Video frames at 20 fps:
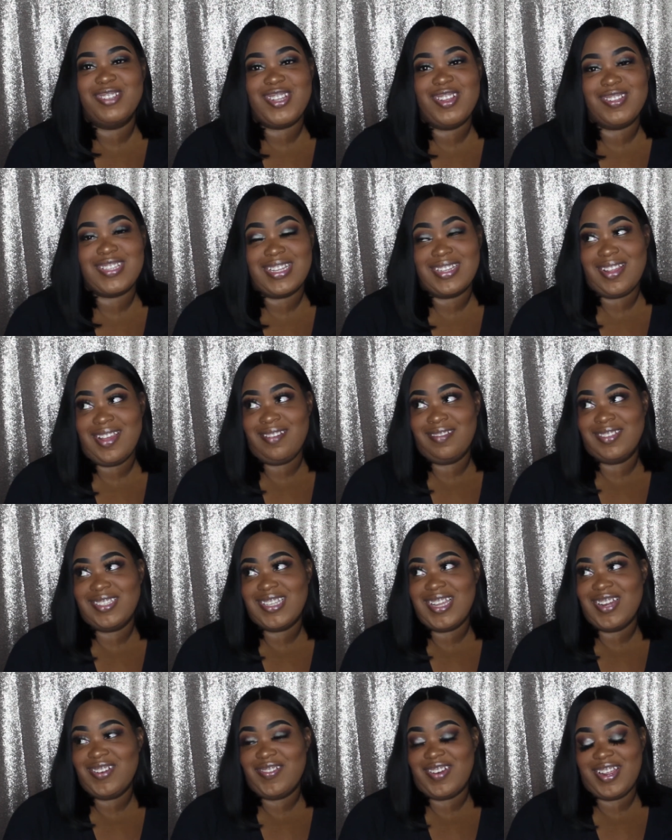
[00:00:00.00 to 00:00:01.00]
Michelle was like, that don't
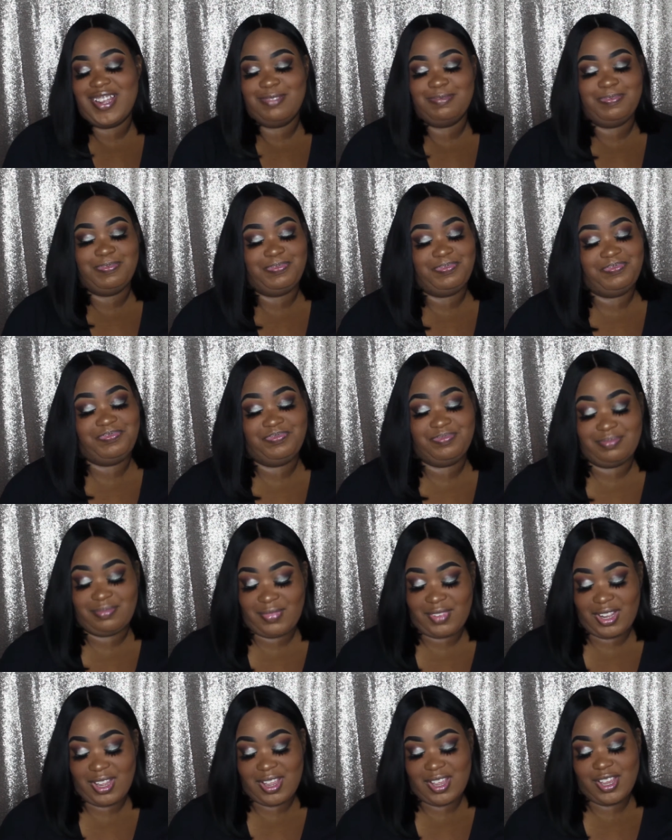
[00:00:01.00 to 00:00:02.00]
sound right. Mm.
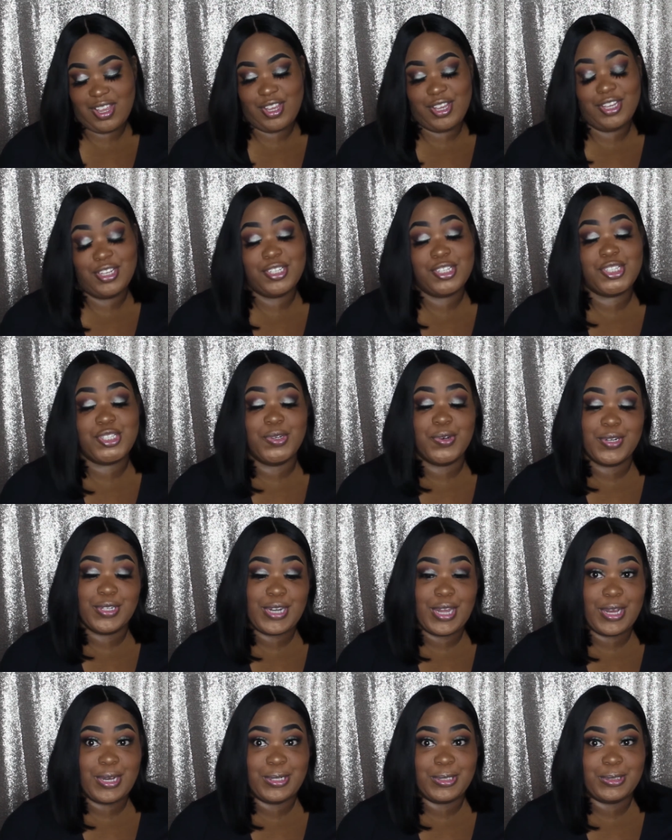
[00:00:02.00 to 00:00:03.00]

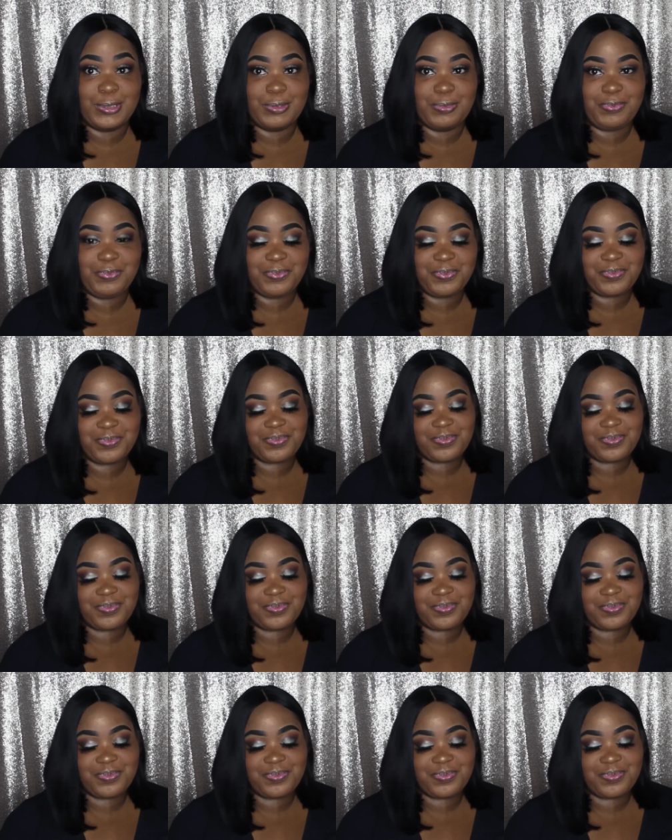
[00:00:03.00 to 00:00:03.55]
Sure don't.